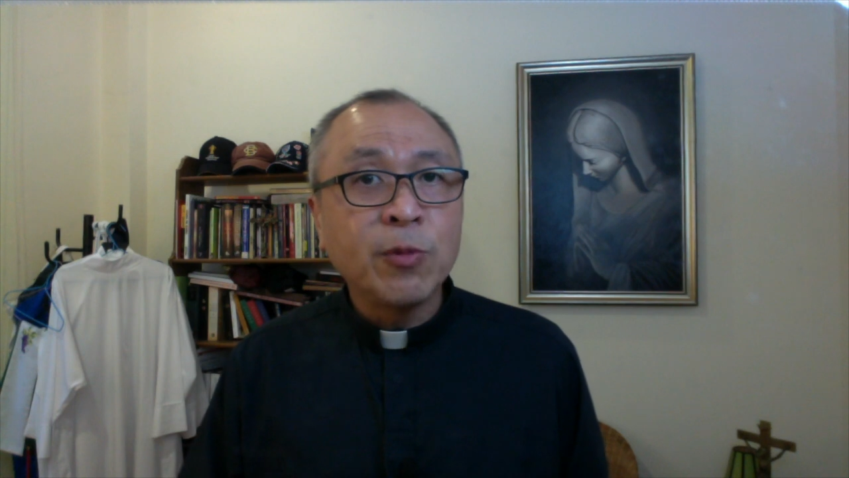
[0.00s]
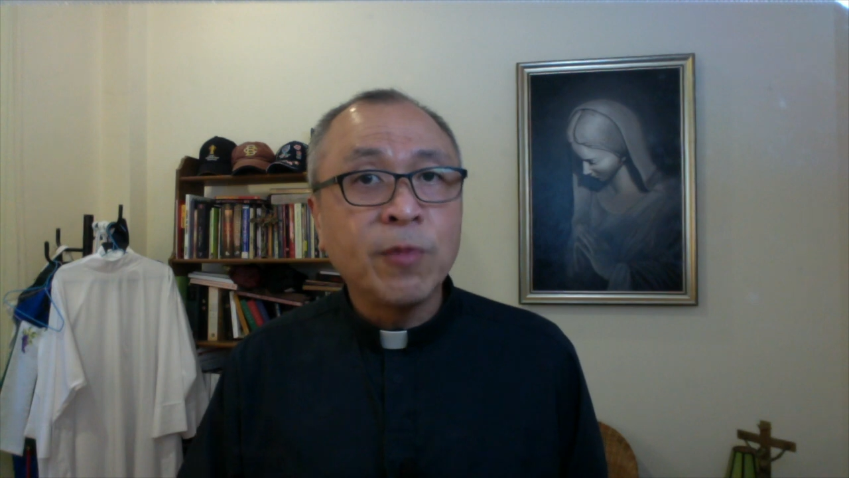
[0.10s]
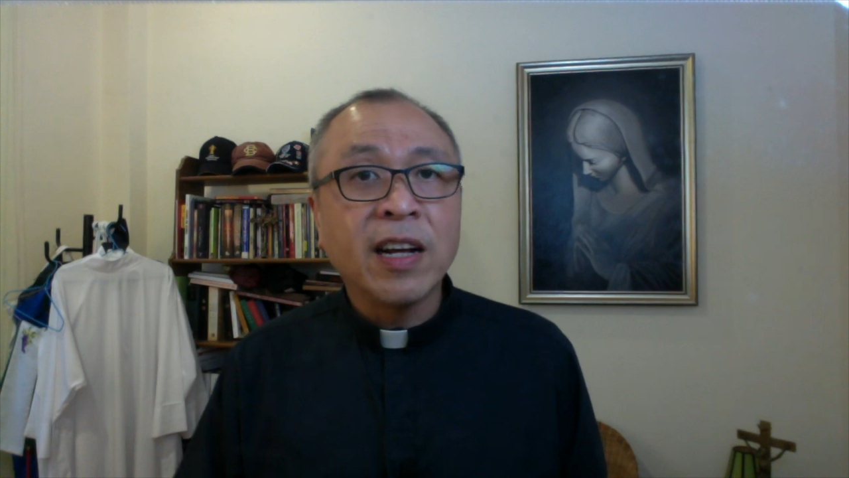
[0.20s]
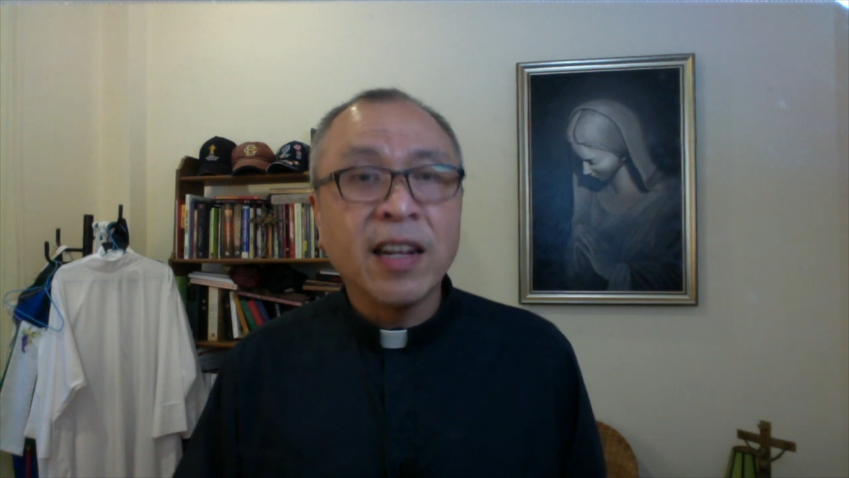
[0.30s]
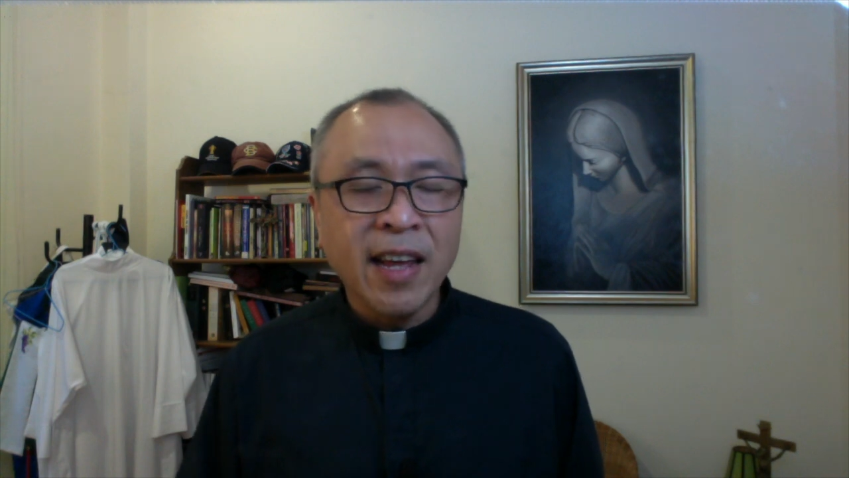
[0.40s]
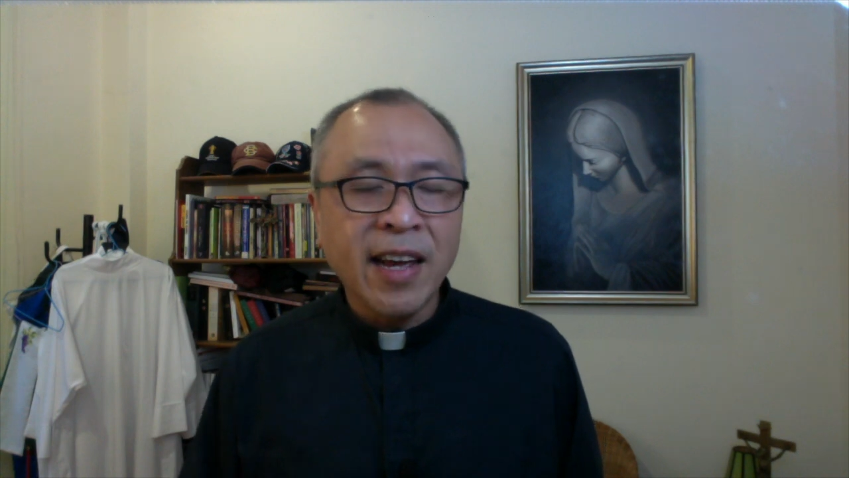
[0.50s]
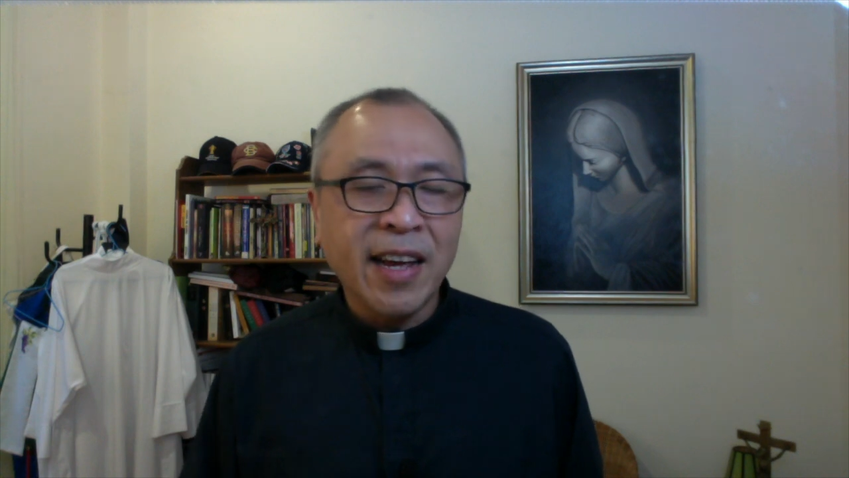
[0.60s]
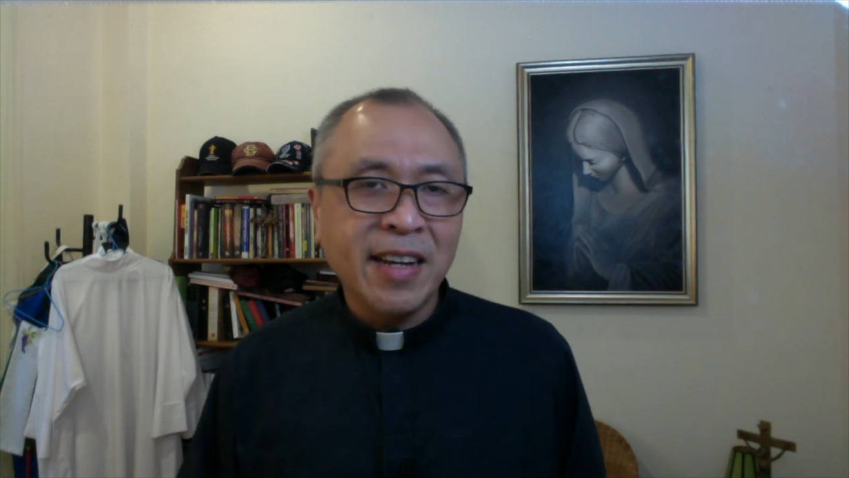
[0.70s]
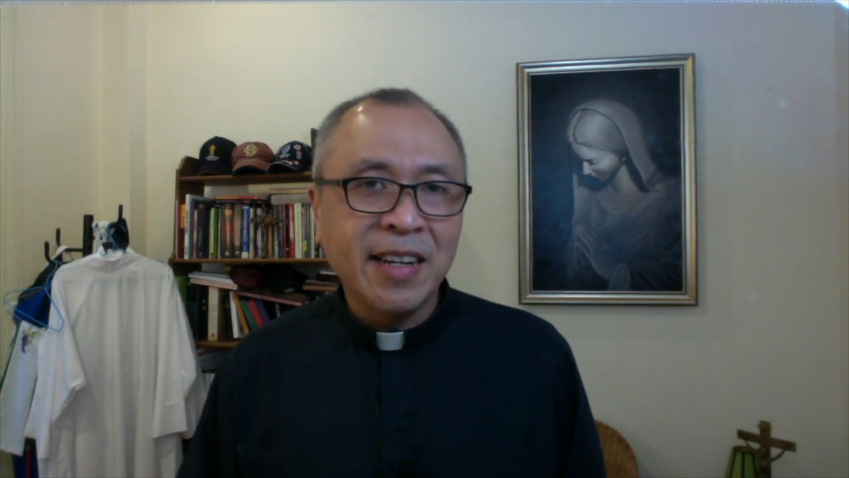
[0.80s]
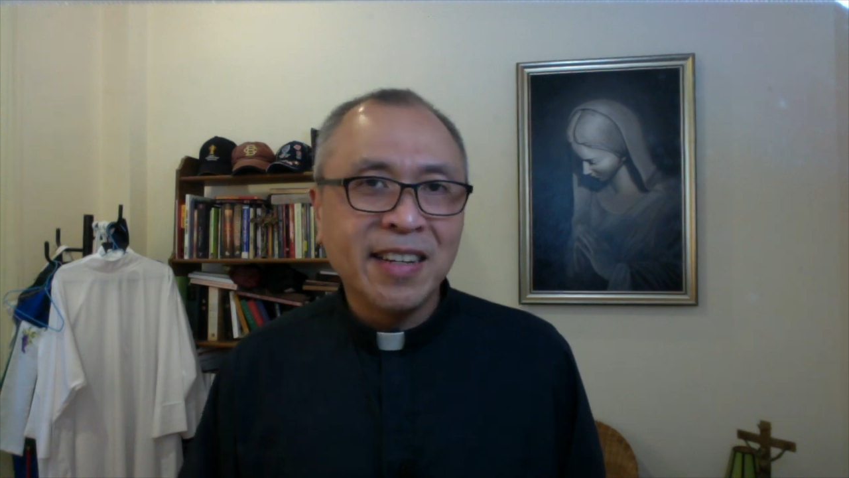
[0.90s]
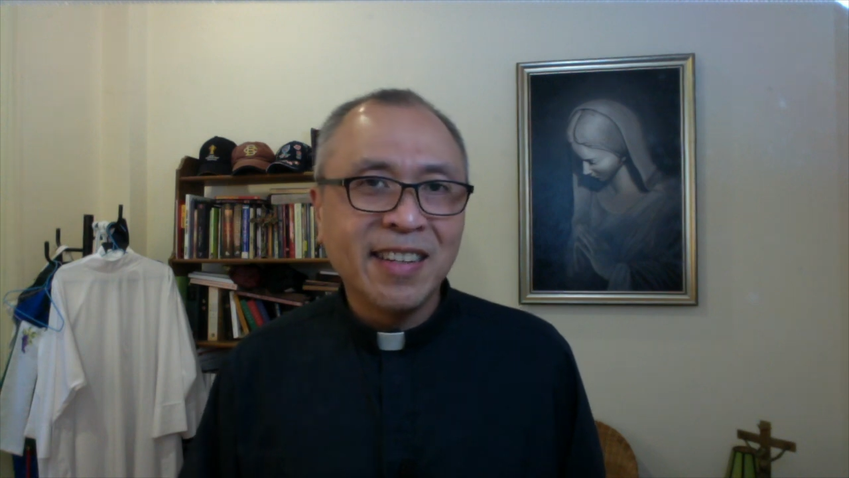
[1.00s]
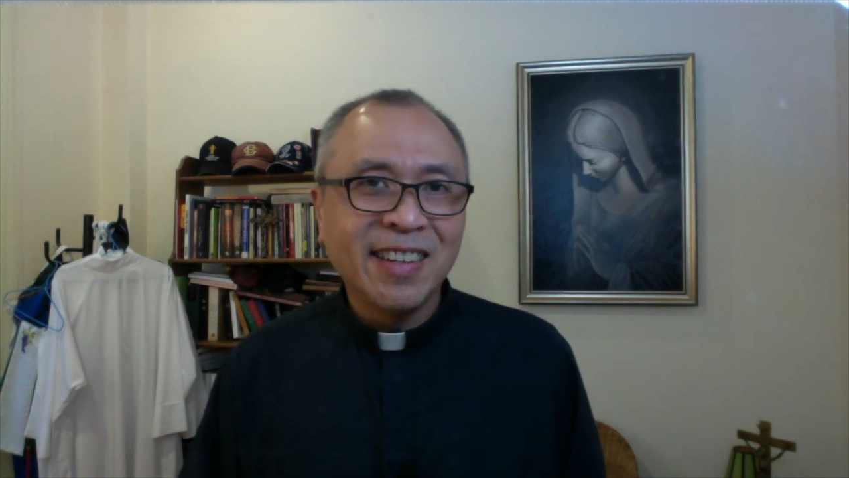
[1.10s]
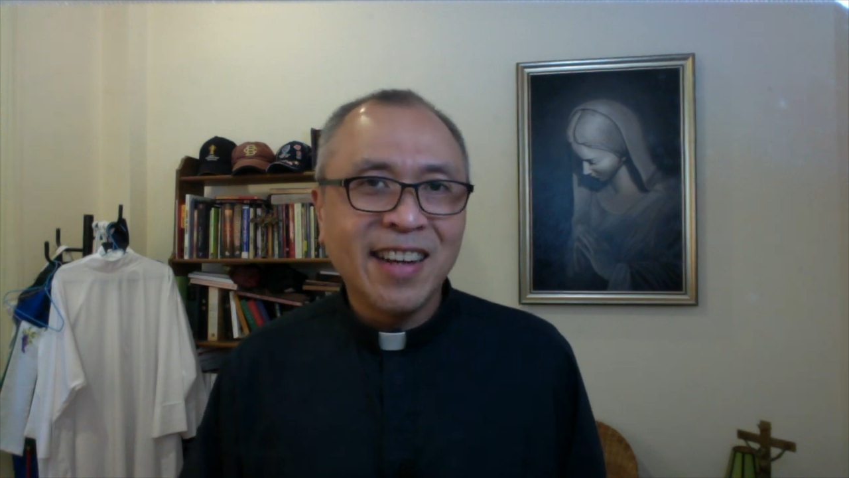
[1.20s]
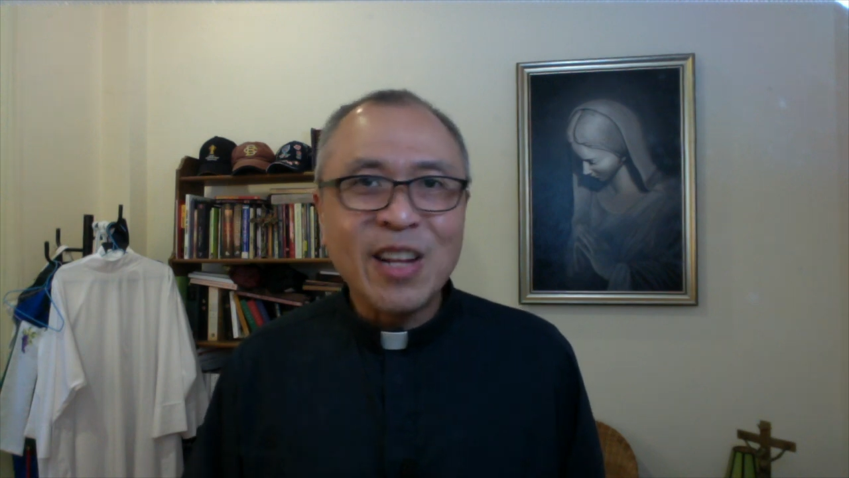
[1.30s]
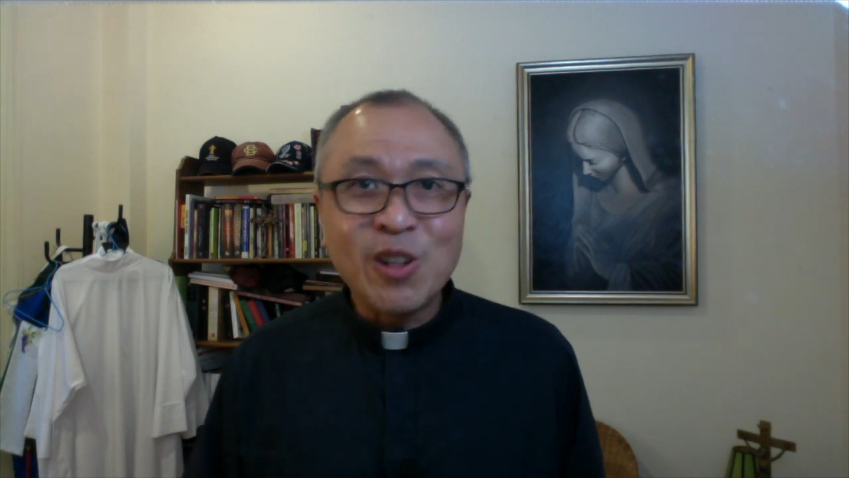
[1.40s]
with the clay
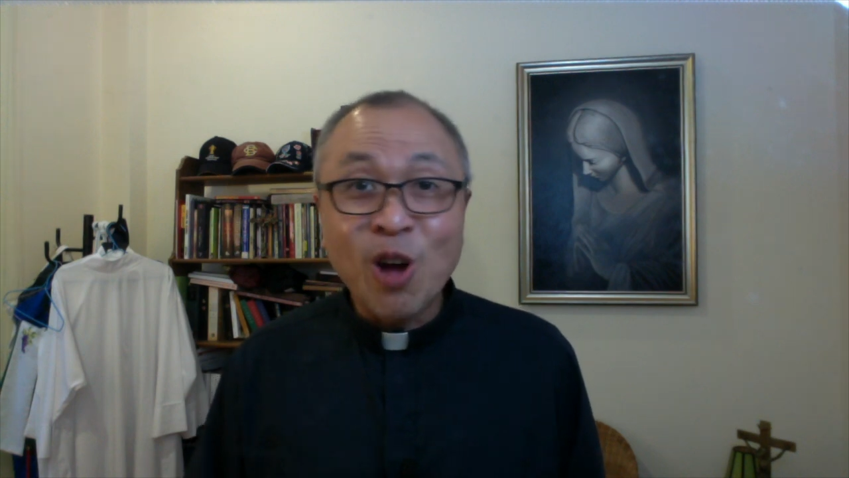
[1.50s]
and